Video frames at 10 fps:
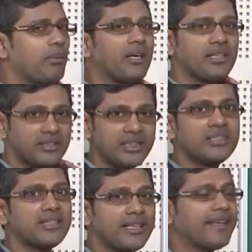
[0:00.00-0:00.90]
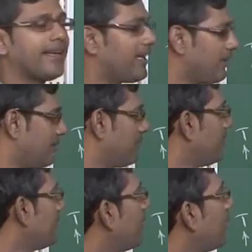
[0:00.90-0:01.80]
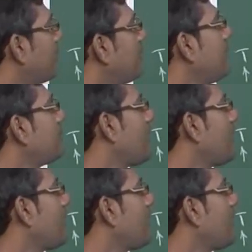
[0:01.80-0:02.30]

Let us restate again. These are